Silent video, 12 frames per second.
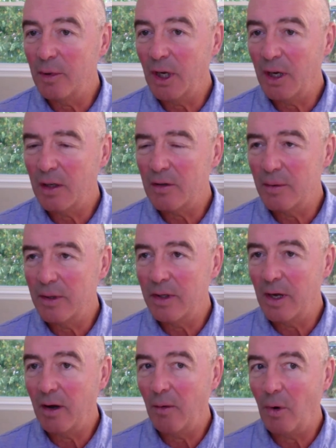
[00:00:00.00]
honest with you.
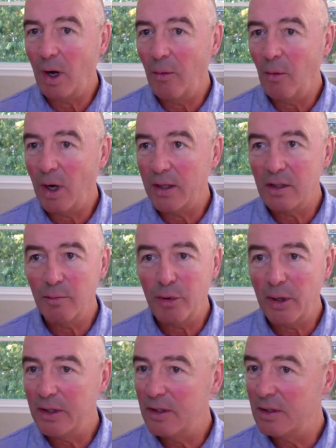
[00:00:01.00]
Now, I watch him
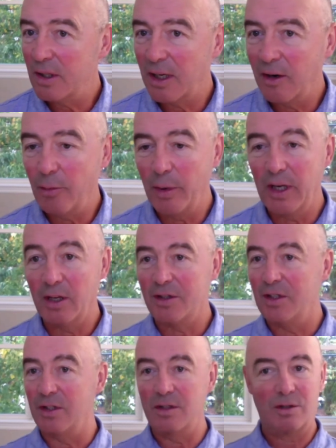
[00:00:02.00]
play just like everybody else.
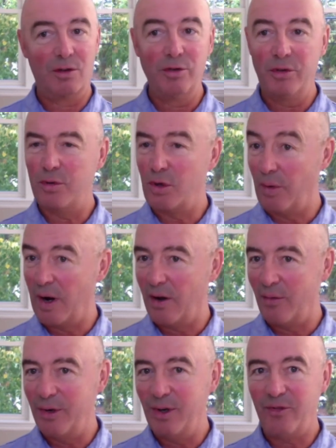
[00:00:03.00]
He scoots around
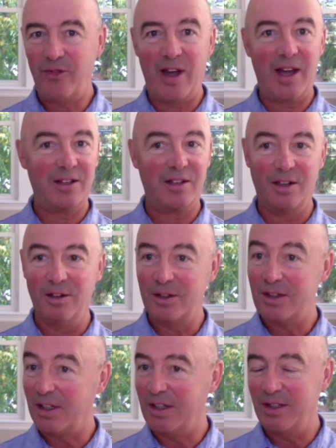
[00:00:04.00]
real fast. It looks
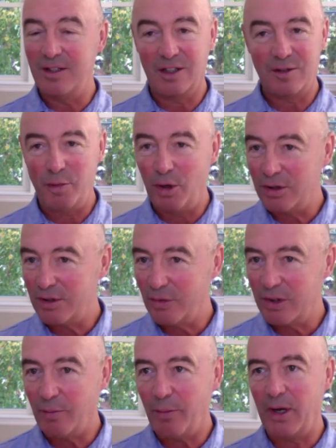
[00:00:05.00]
like he's explosive with
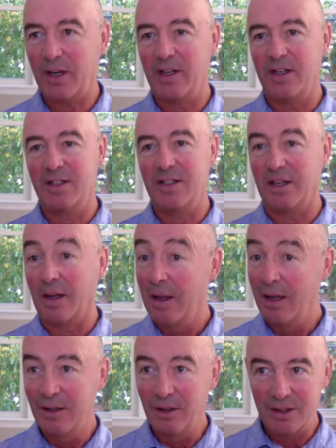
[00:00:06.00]
the puck on his stick.
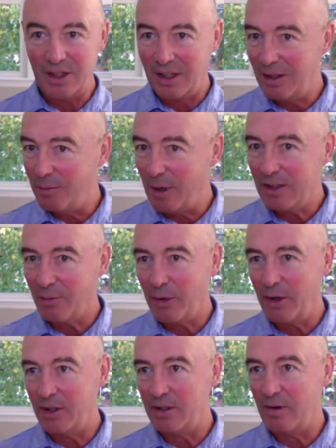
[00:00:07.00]
It looks like he make the
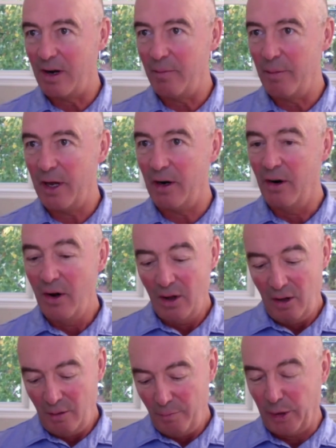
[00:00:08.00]
players around him better.
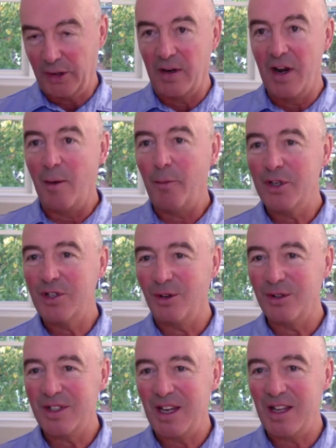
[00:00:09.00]
But the numbers don't
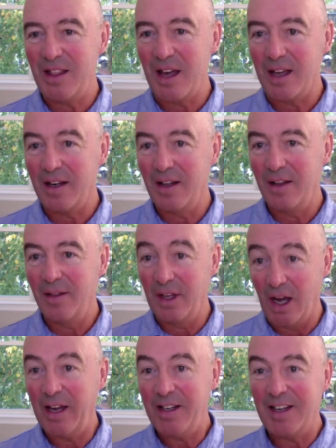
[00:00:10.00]
say that. The
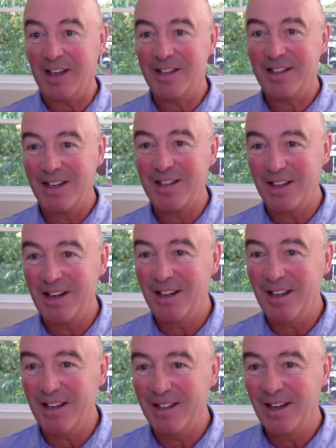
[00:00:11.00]
eye test says it
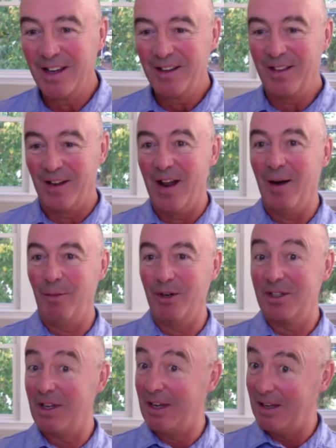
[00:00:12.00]
is. The numbers
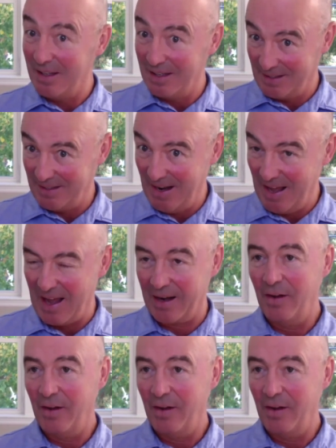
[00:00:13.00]
say it's not.